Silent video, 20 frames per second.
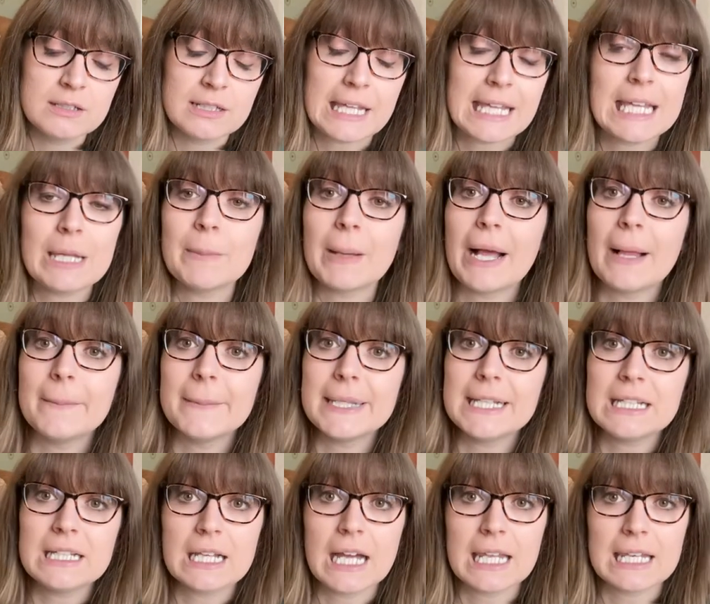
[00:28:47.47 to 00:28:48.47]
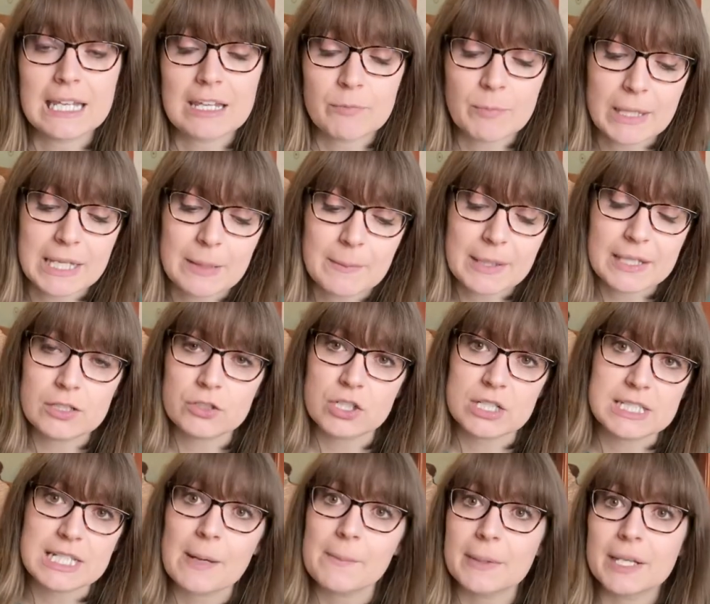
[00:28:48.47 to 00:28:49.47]
email me. I'll leave my email address
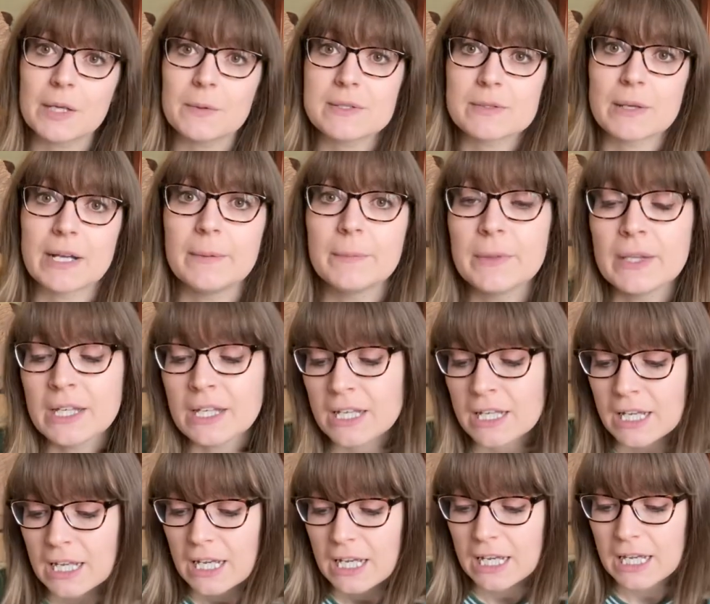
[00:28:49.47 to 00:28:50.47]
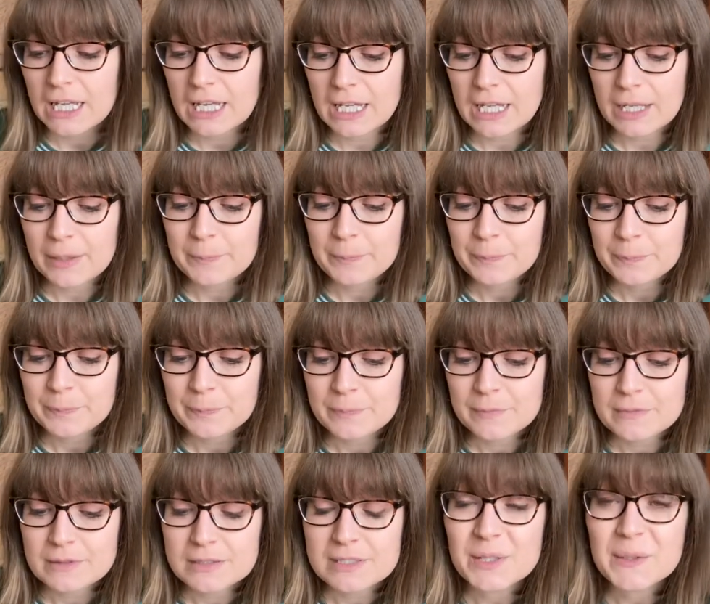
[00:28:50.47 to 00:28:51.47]
down below as well. So
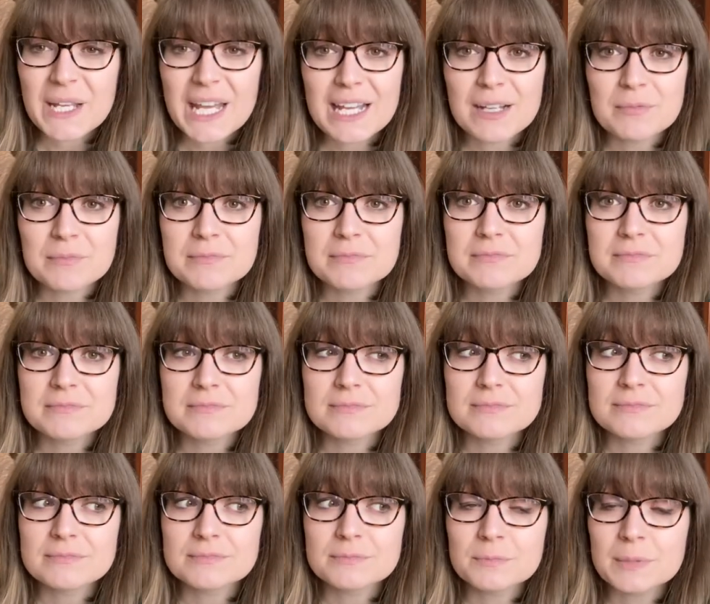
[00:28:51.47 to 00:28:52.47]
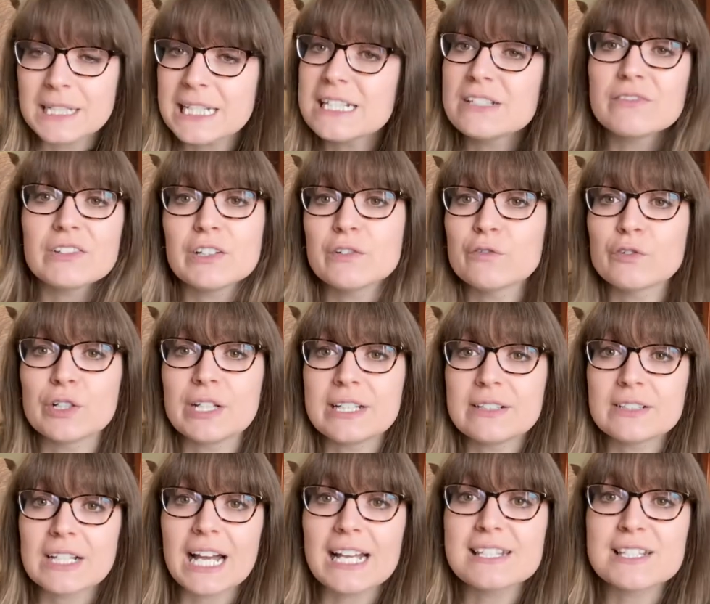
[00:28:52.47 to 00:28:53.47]
yeah, please feel
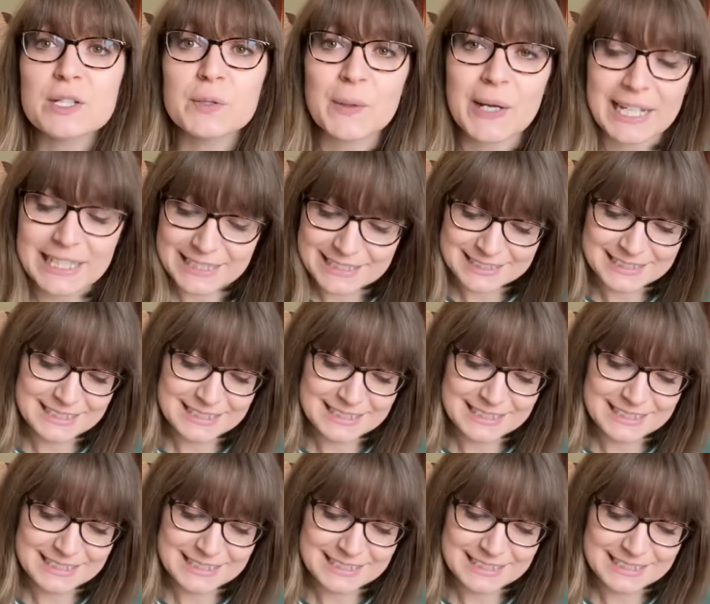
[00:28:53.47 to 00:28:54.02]
free, ask away.